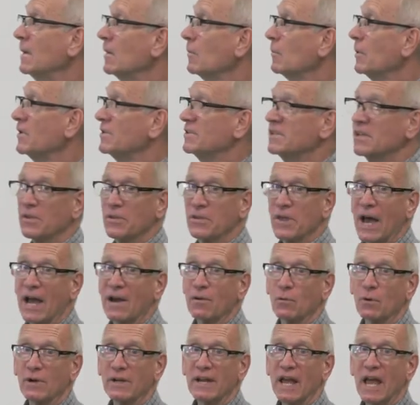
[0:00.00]
Whereas the
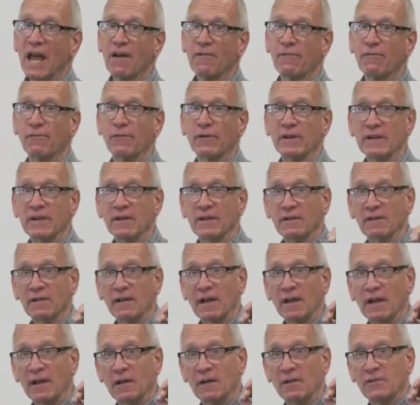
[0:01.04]
thyroid, every
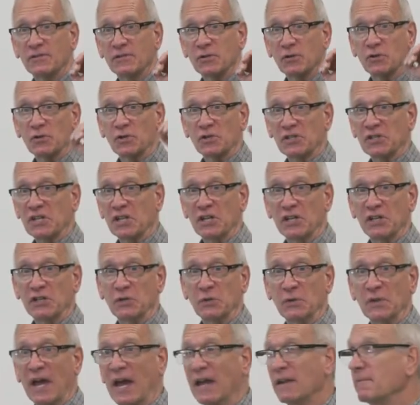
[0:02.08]
surgeon is going to
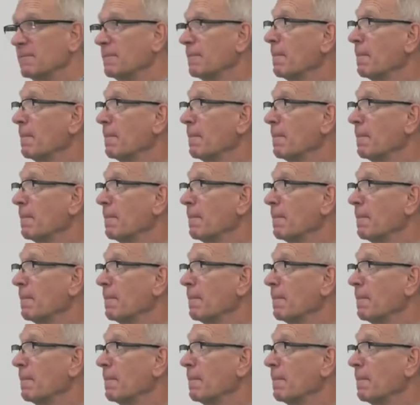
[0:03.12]
do that.